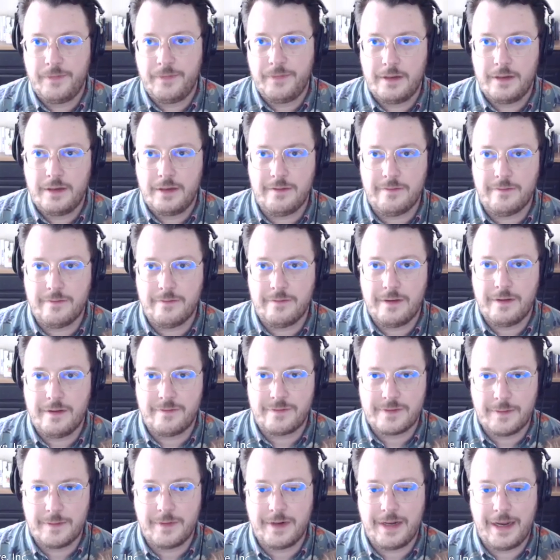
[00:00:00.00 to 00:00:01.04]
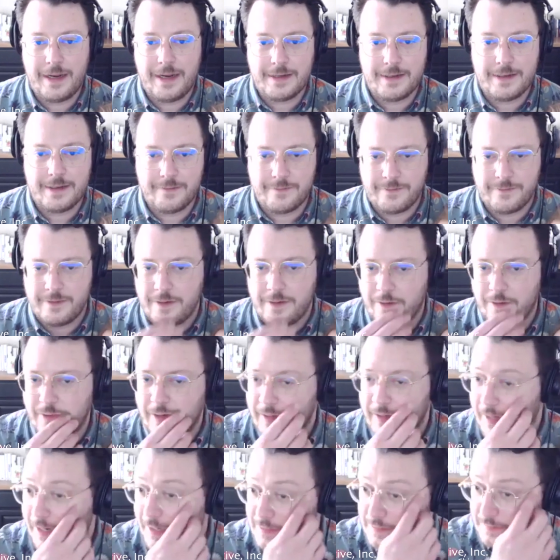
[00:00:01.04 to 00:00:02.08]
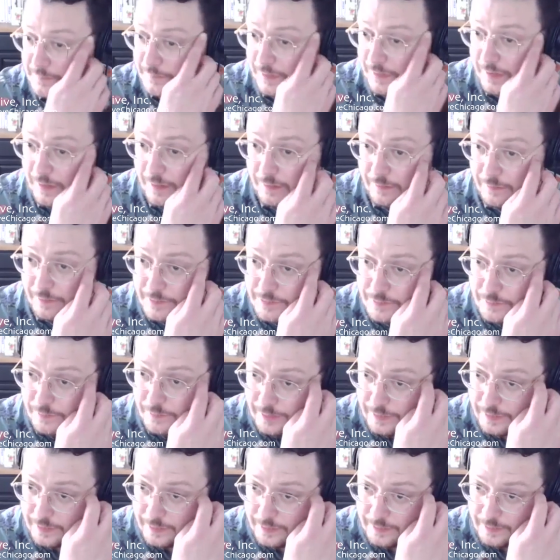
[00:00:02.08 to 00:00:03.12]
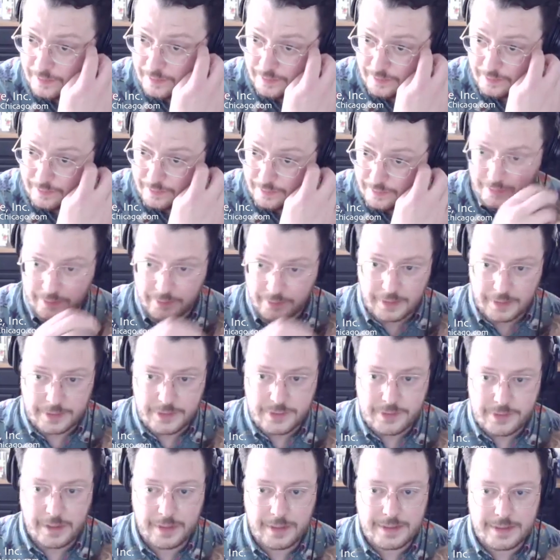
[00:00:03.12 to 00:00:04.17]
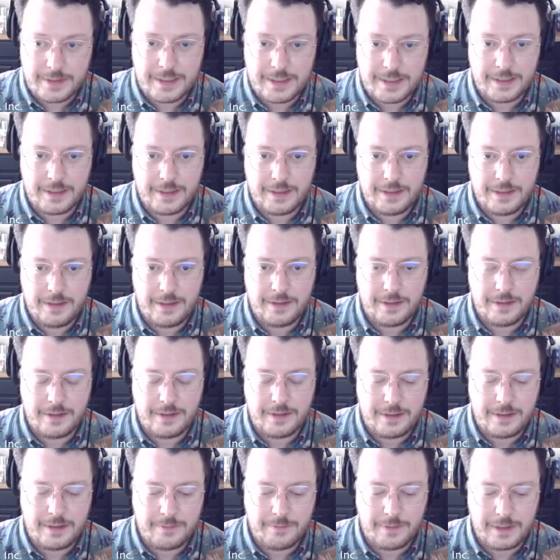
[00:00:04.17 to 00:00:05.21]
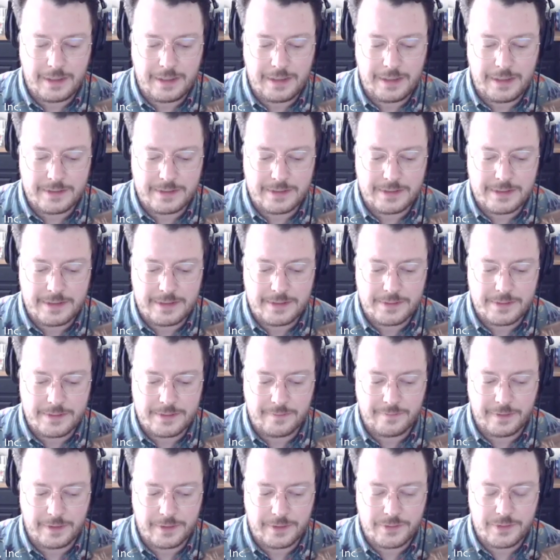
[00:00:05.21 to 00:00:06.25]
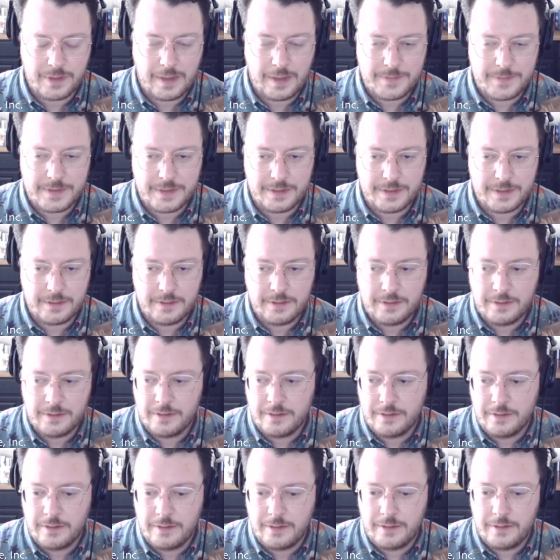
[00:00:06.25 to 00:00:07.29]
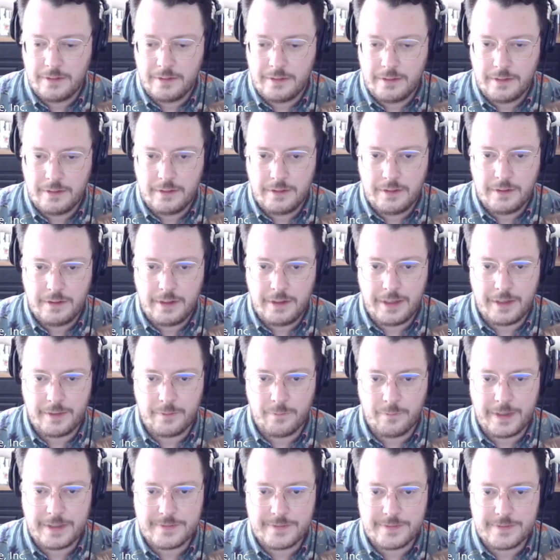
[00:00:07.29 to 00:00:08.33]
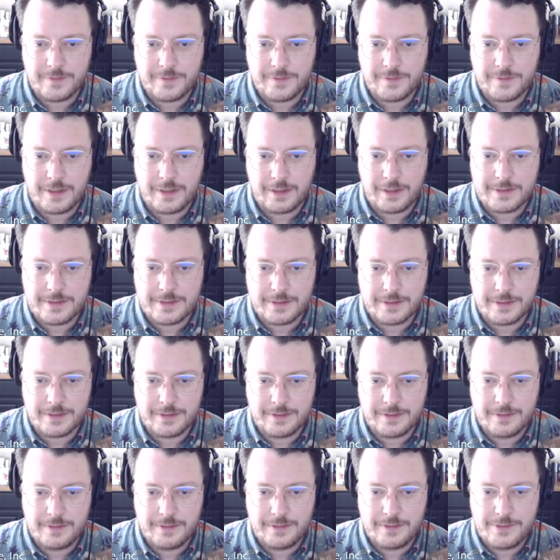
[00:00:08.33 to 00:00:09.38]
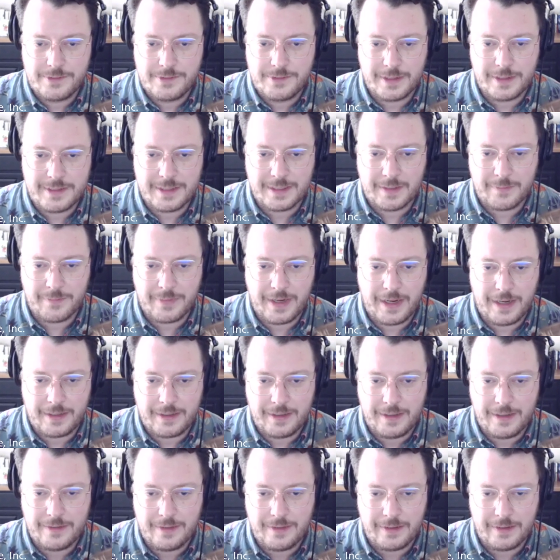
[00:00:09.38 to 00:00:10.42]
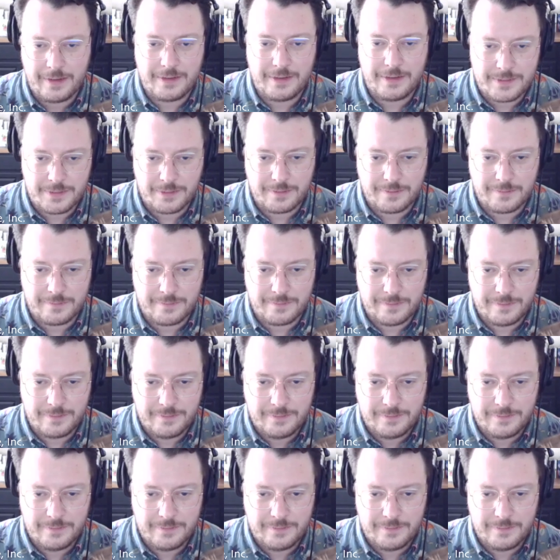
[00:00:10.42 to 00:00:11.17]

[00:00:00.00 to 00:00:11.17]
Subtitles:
If another dog has a ball or a toy, he'll like try to take it, and then what he does is he sort of like drops it and waits for the dog to try to take it back, and then he sort of,